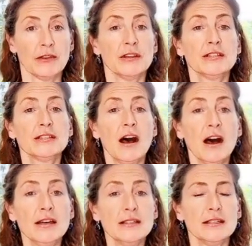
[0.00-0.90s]
the
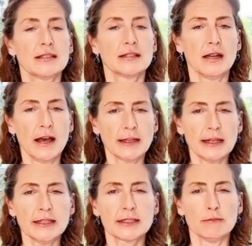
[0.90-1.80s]
size is
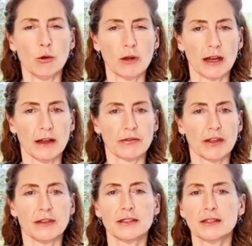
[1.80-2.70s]
slightly smaller
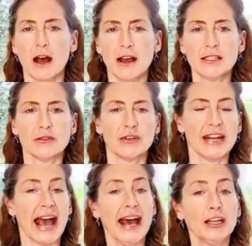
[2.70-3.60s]
than the size of an
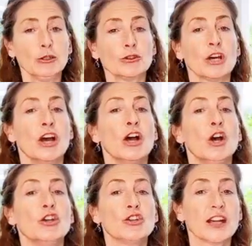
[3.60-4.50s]
adult
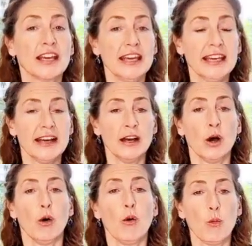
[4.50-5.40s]
trachea
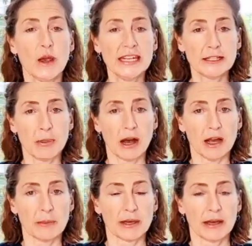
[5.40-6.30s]
or windpipe